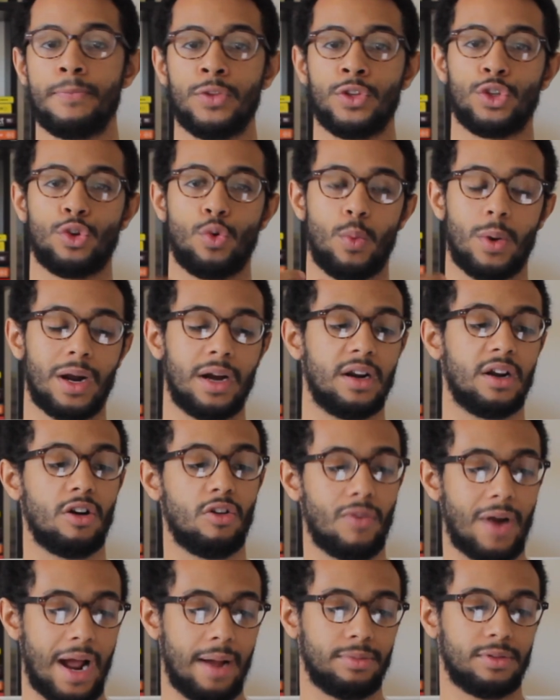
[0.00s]
So we're going to
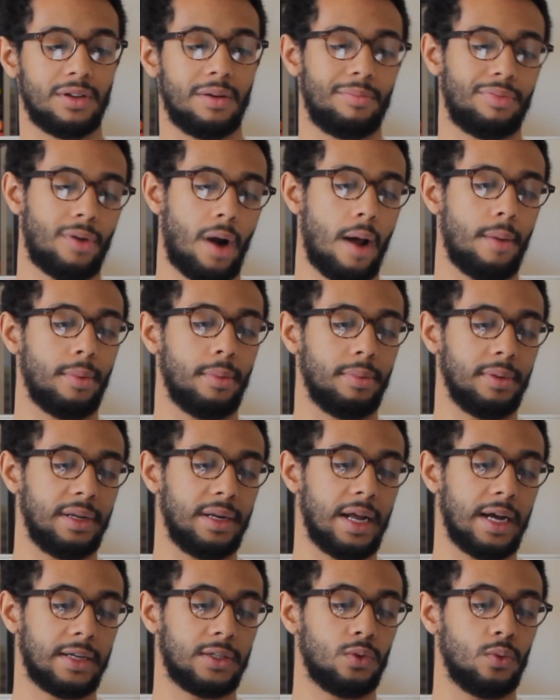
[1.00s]
grab some probably
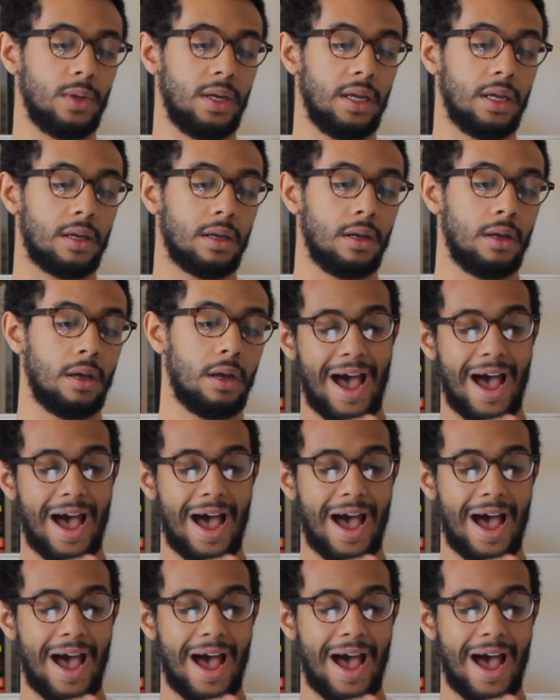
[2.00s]
next week.